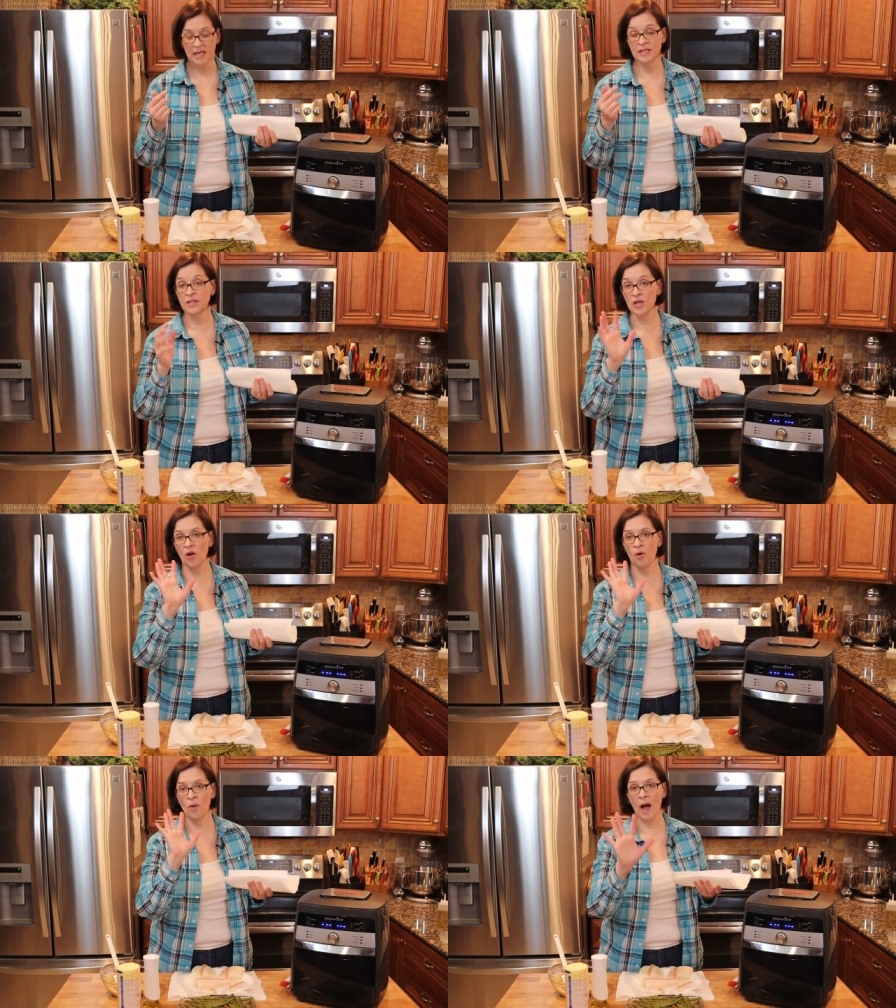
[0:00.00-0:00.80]

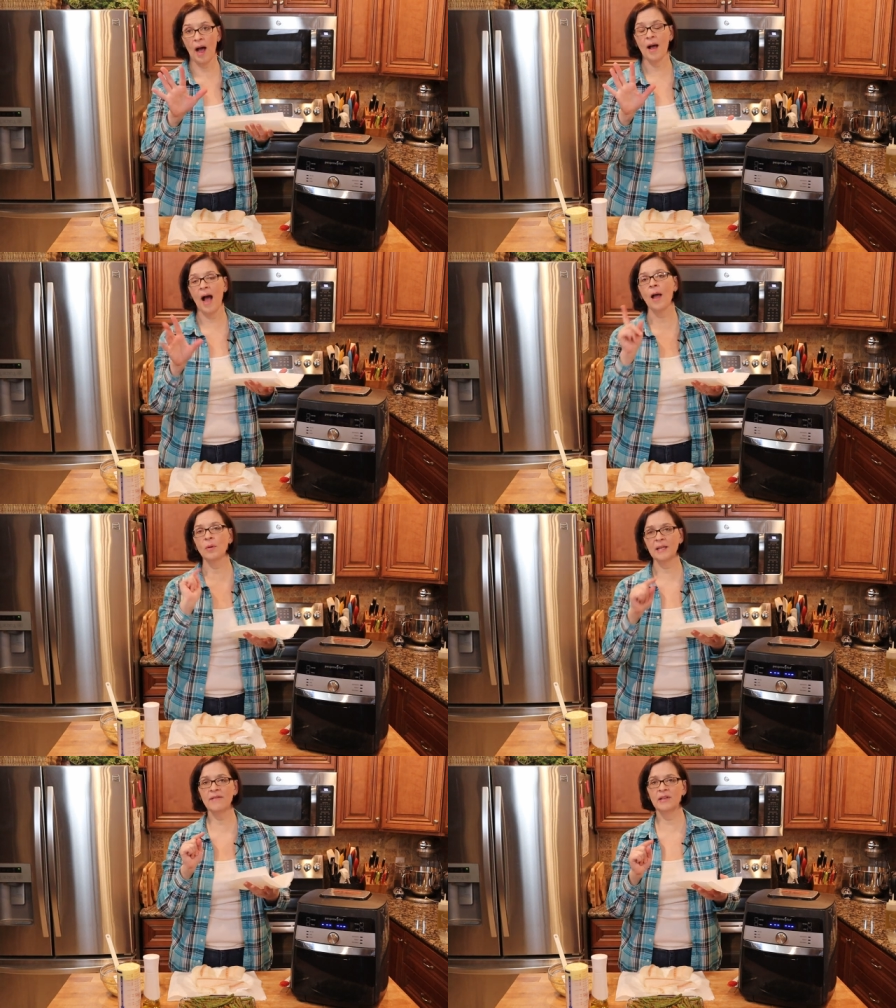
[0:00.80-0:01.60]
So uh, I
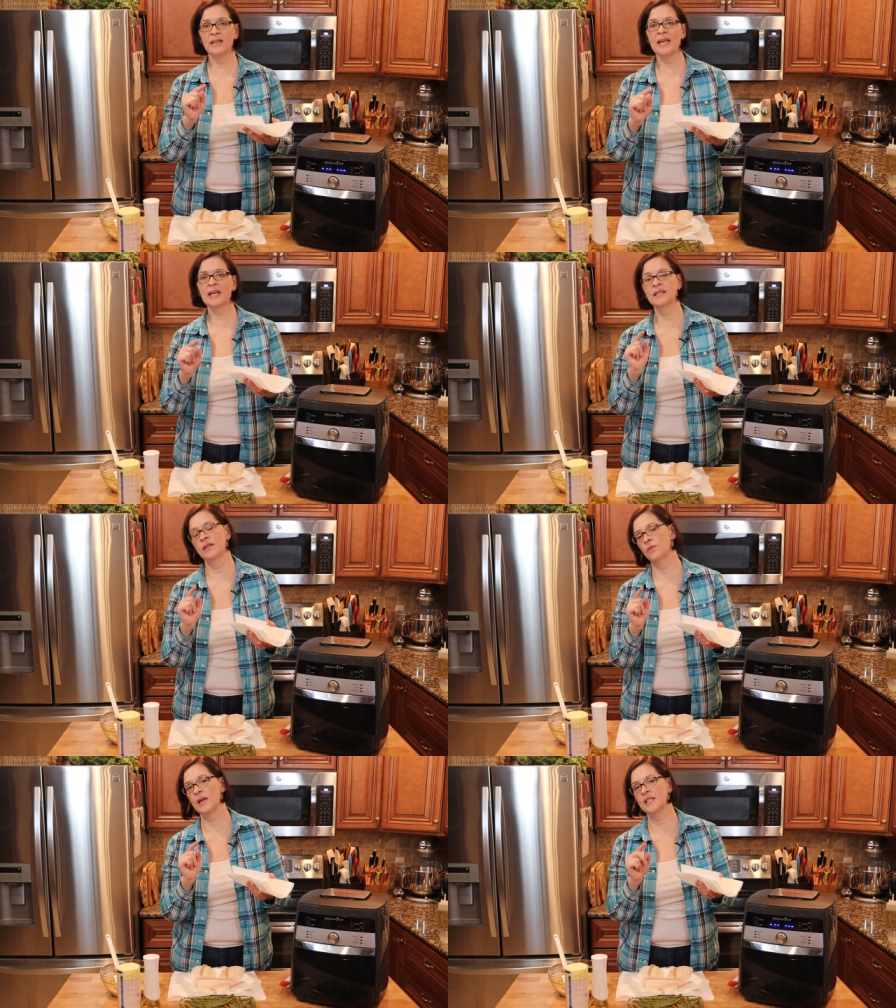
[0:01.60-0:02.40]
will leave a link to
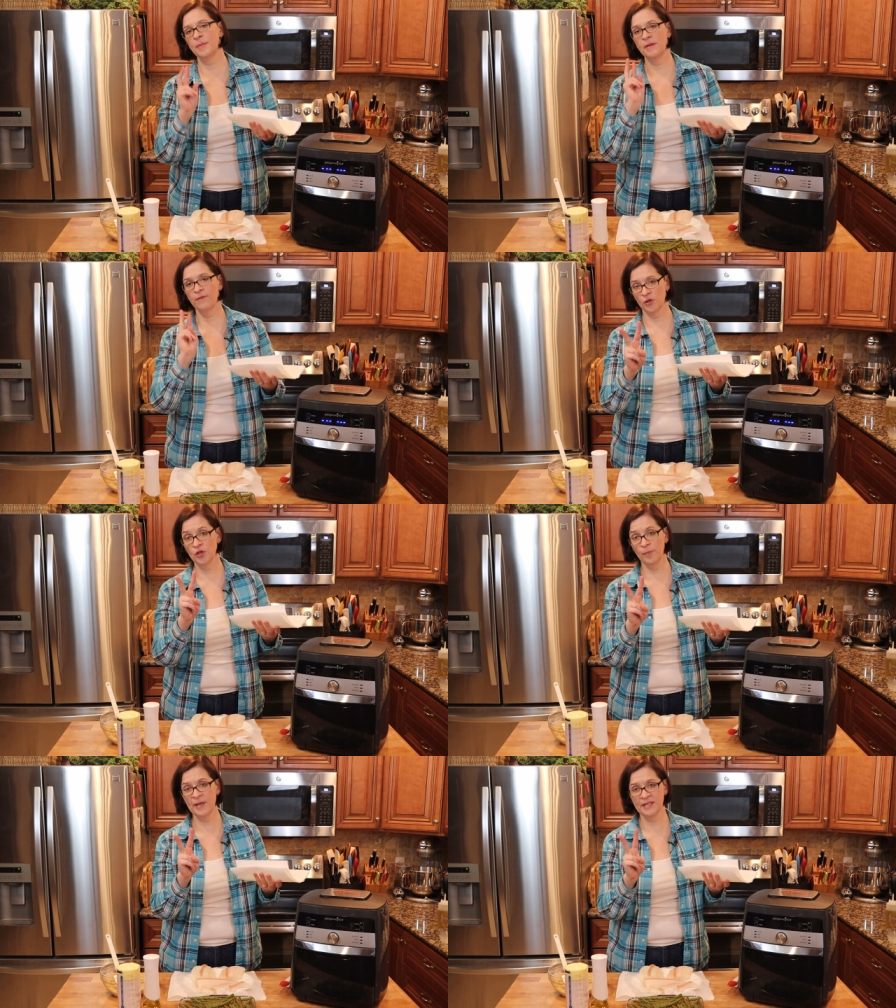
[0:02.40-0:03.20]
the recipe for
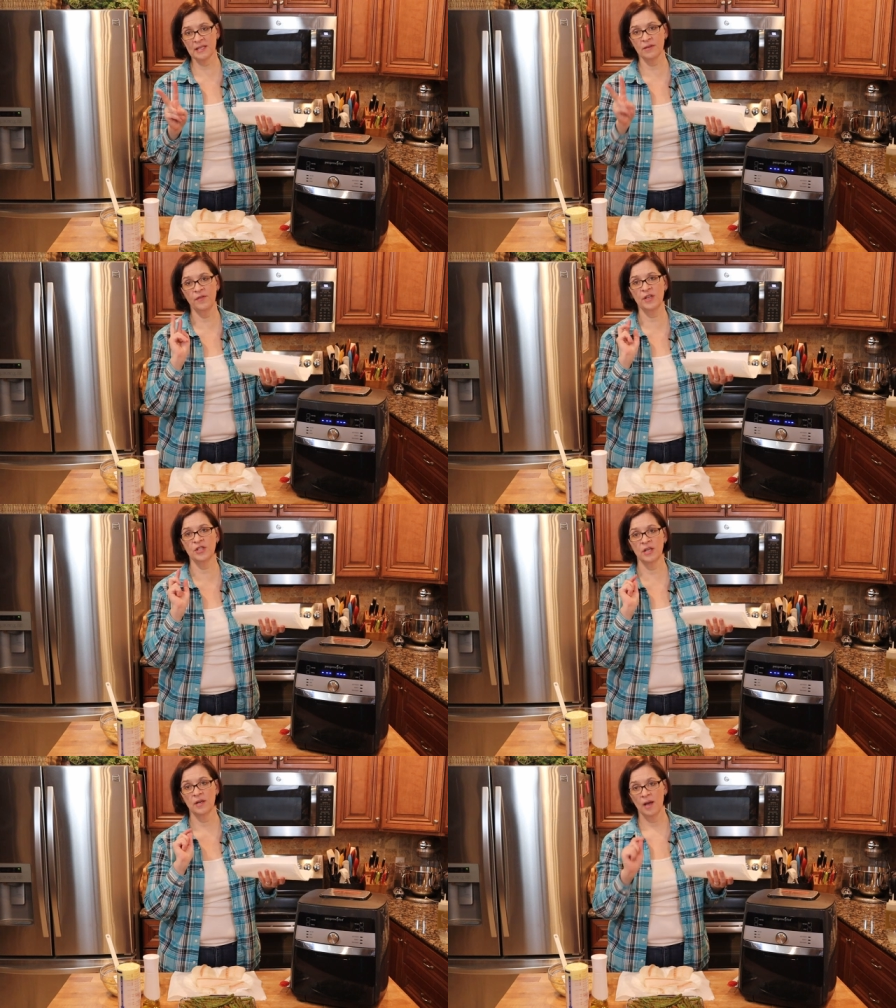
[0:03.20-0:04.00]
two pieces of
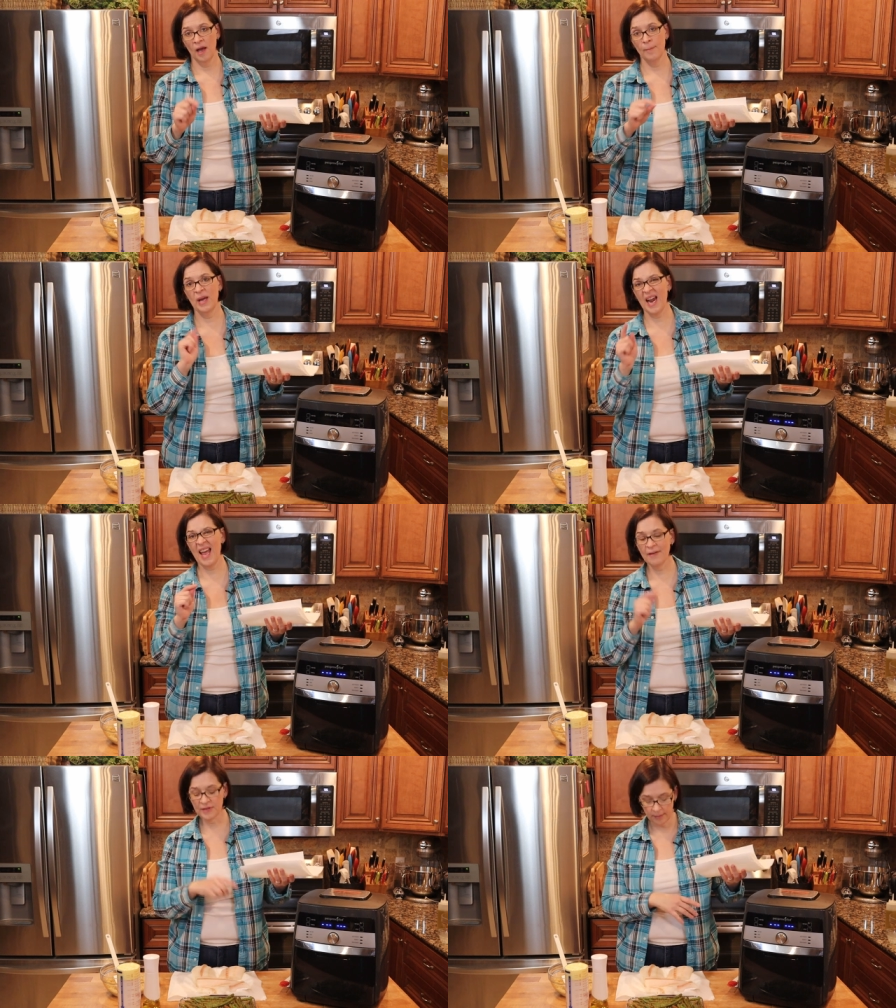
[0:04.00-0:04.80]
fish, but I
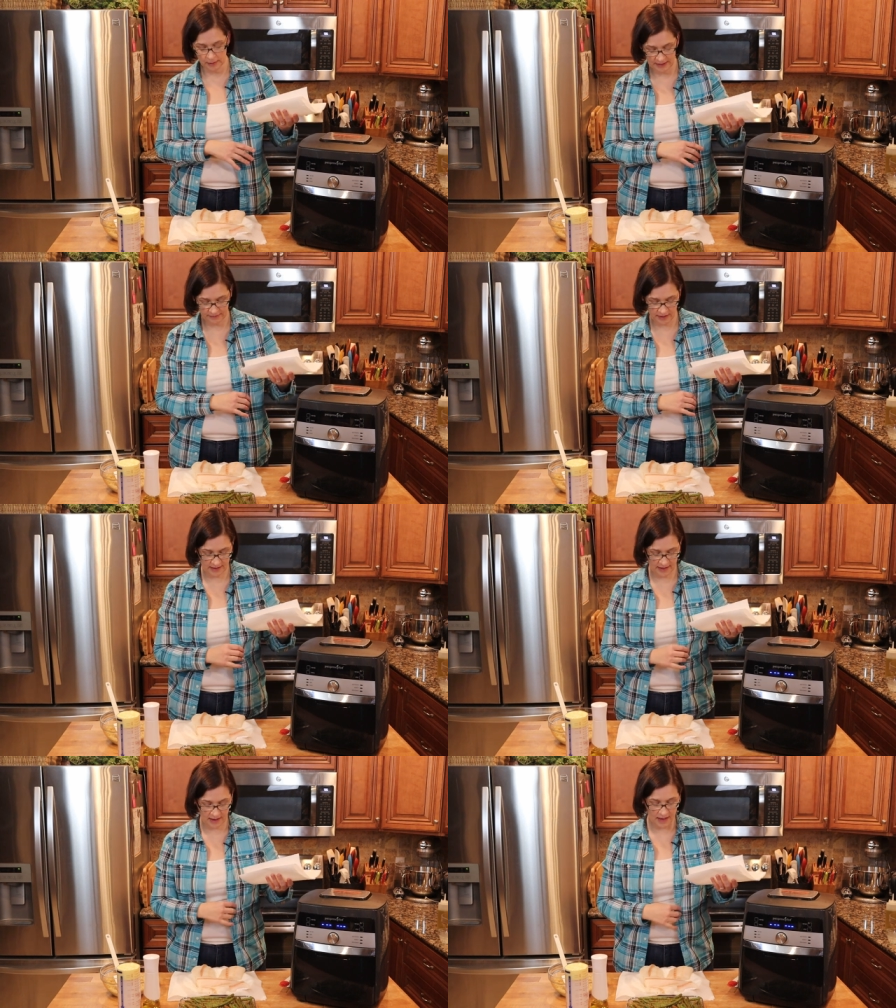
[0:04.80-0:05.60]
have doubled
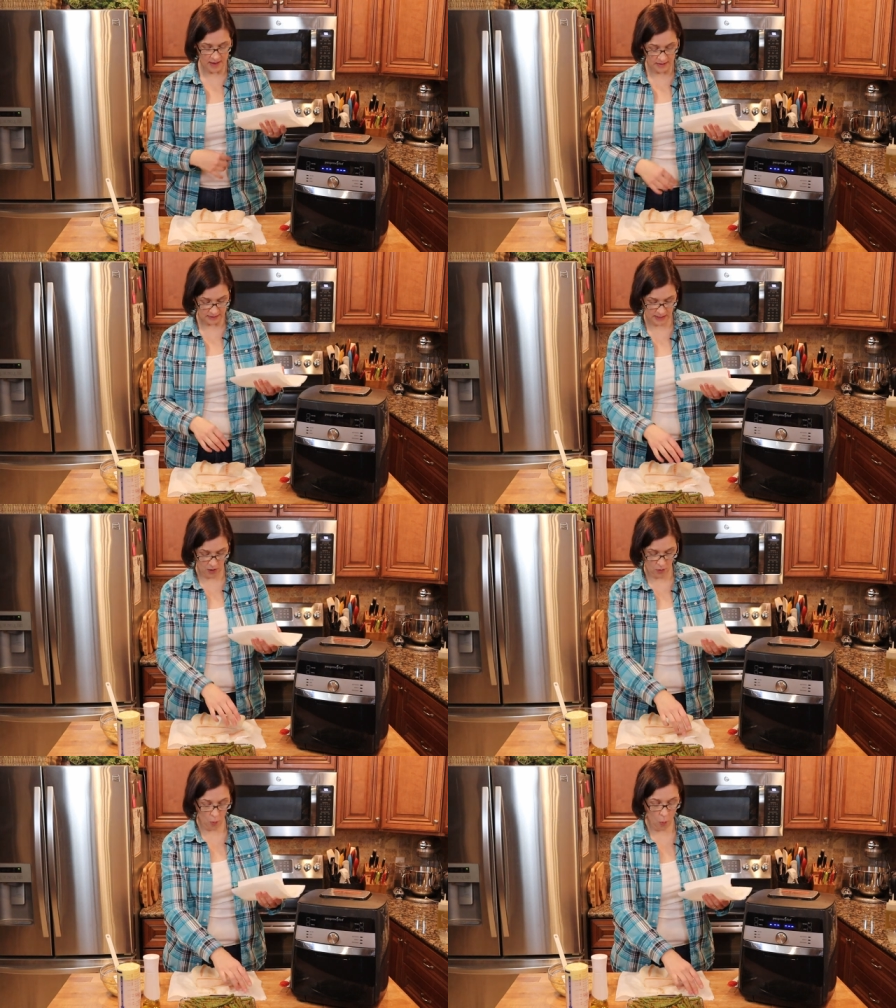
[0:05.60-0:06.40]
everything.
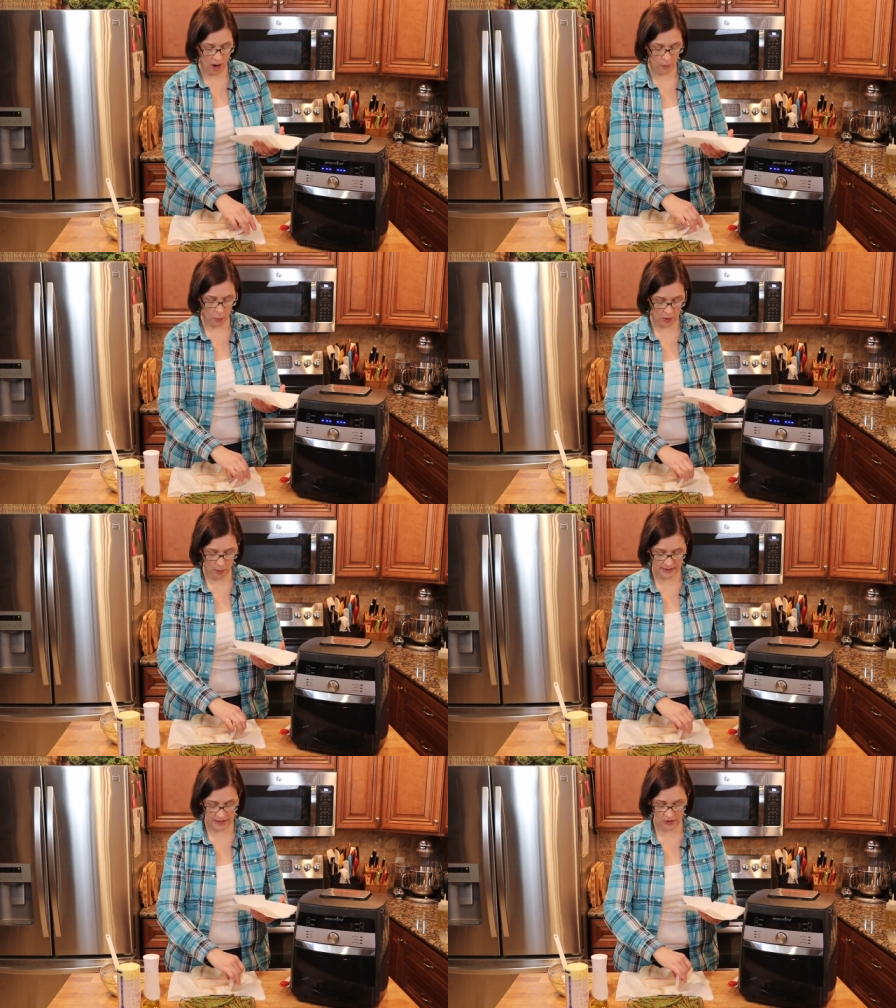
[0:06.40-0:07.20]
So what we're going to